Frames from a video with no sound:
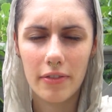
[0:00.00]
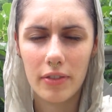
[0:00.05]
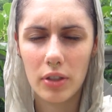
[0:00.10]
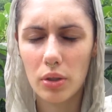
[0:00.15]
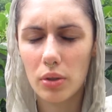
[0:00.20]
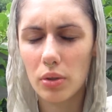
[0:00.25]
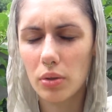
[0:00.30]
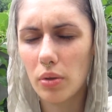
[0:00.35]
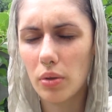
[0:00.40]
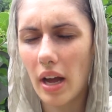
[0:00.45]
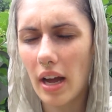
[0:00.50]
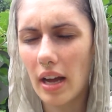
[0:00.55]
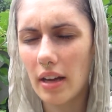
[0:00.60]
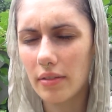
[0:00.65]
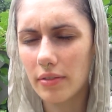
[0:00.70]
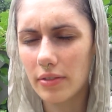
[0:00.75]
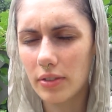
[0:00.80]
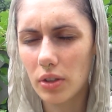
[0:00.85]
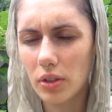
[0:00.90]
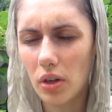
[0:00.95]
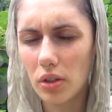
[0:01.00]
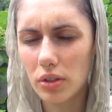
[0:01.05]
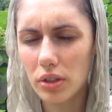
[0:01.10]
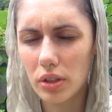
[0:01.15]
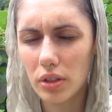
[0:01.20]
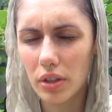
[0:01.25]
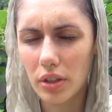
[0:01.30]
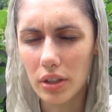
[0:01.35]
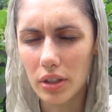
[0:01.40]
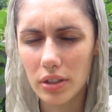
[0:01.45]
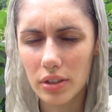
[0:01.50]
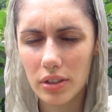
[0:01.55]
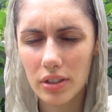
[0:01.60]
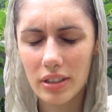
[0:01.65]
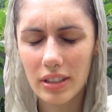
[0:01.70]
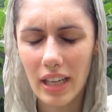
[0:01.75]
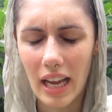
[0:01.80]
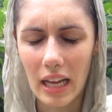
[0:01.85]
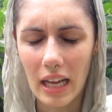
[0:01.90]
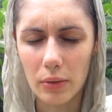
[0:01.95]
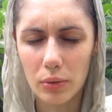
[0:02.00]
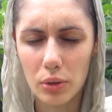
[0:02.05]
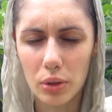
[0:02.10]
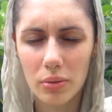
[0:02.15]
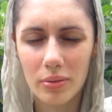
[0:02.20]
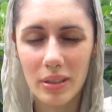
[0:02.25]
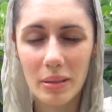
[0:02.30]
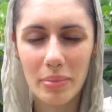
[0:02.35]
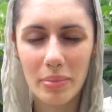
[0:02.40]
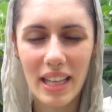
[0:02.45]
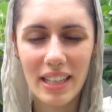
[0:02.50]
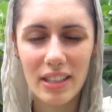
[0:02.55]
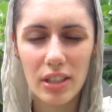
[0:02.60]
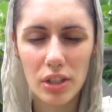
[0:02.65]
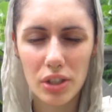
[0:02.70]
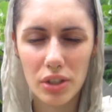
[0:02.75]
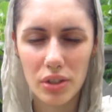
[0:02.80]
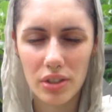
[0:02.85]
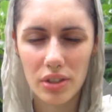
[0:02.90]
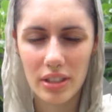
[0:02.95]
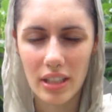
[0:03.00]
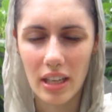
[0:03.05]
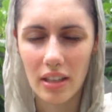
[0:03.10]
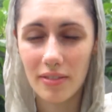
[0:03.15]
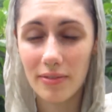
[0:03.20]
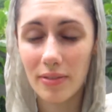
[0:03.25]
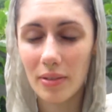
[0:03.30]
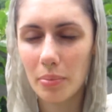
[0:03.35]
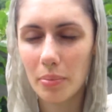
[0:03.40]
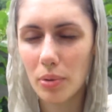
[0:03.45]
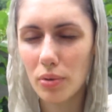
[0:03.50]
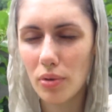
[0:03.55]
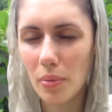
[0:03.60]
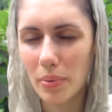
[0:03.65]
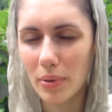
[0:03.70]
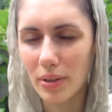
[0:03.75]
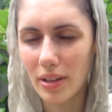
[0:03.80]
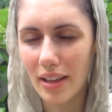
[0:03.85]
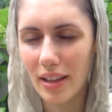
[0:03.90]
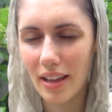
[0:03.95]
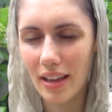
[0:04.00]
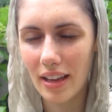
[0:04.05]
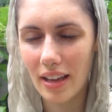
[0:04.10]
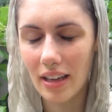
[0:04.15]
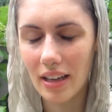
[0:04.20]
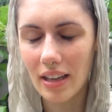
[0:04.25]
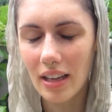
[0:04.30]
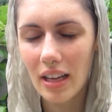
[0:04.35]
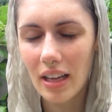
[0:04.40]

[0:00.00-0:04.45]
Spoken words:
you have not learned how to replenish yourself properly.